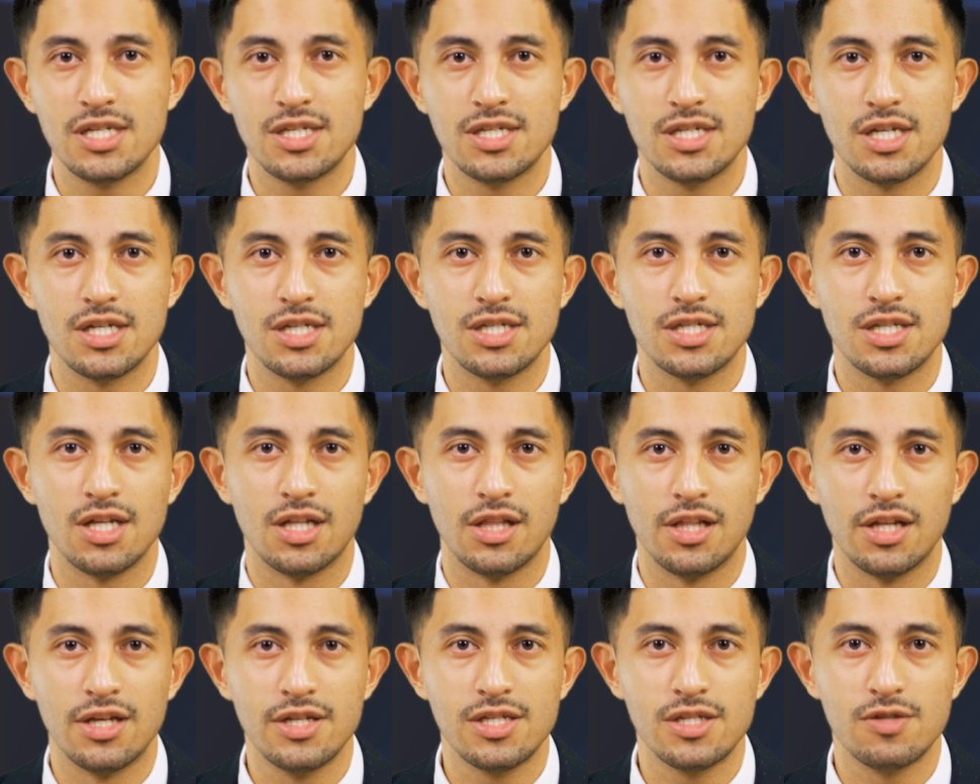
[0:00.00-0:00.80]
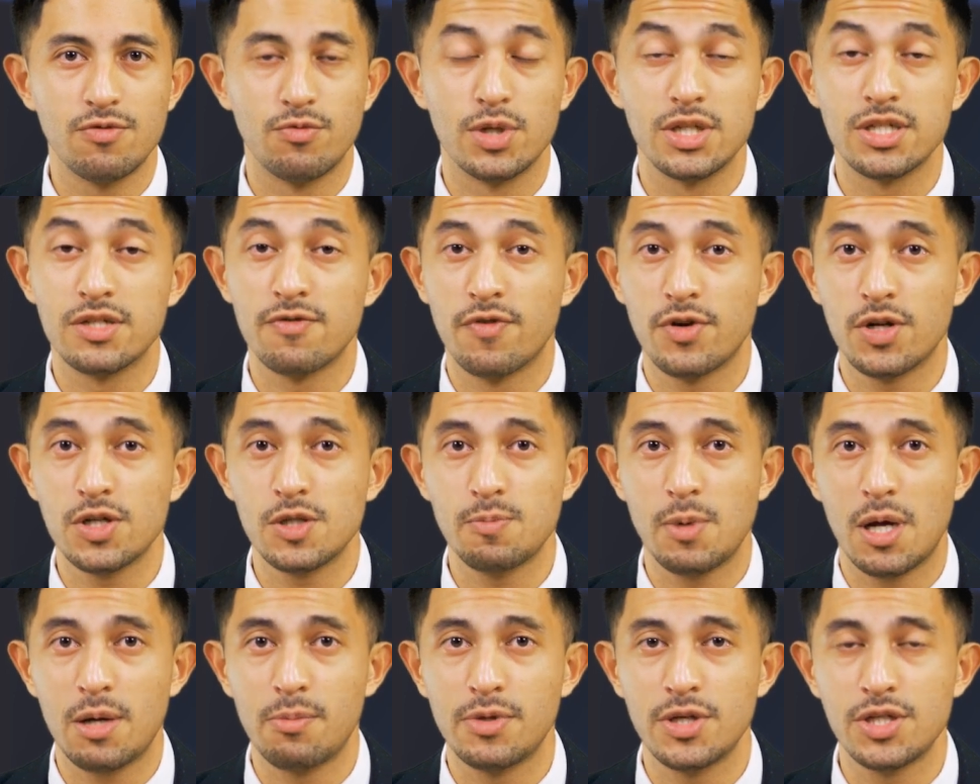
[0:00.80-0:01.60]
since the list was
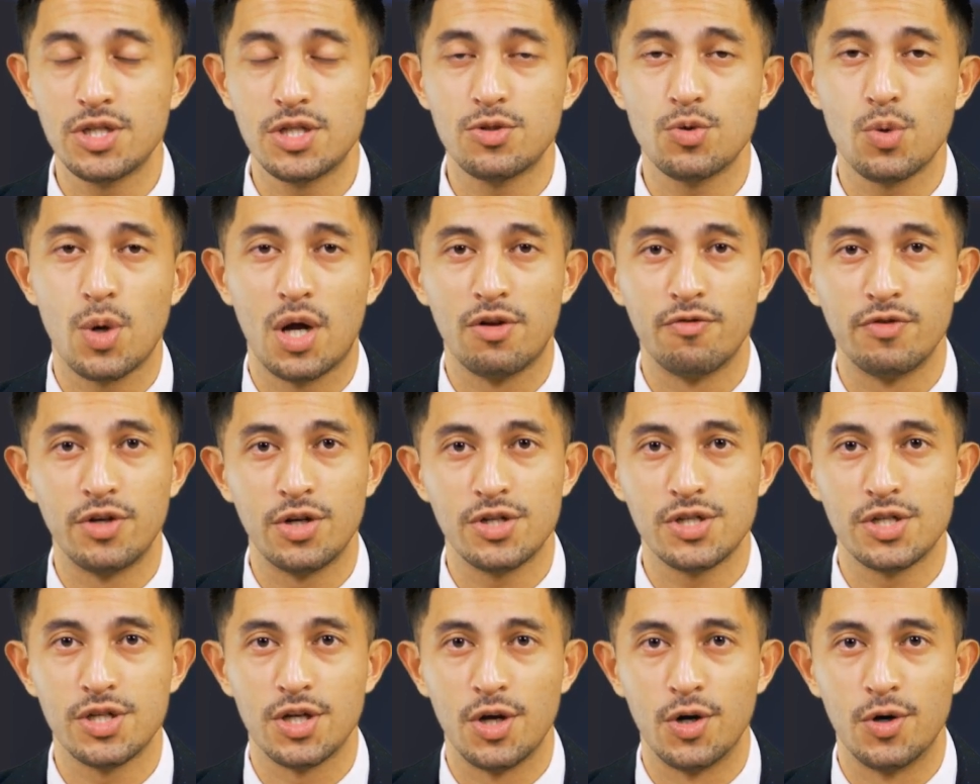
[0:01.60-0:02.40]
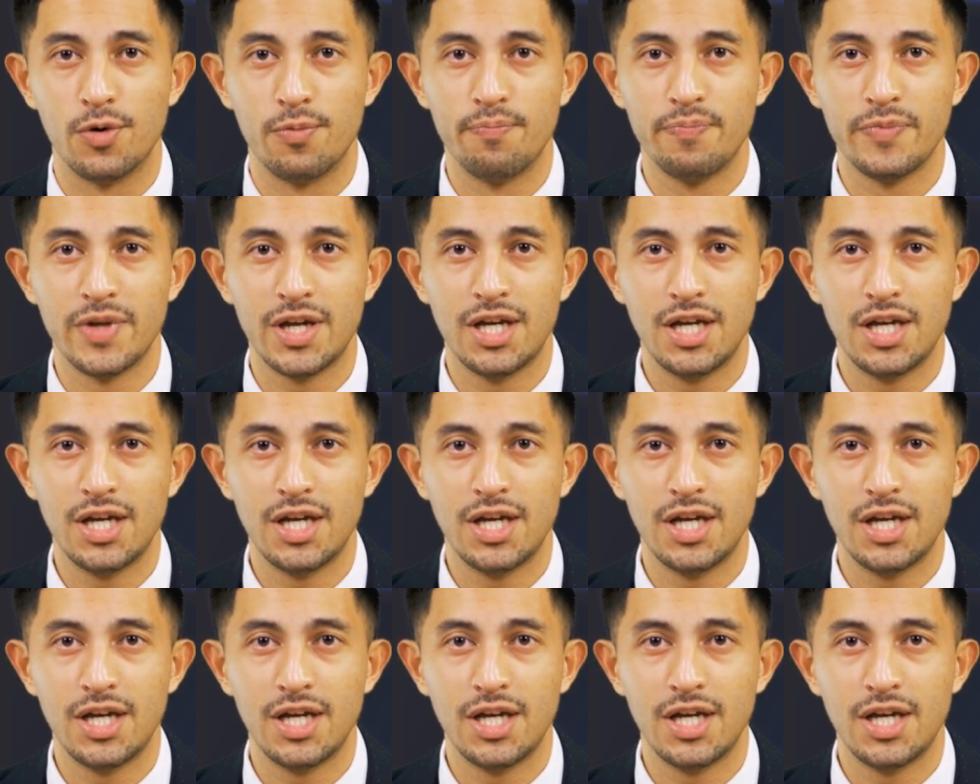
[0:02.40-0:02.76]
first published twelve years ago.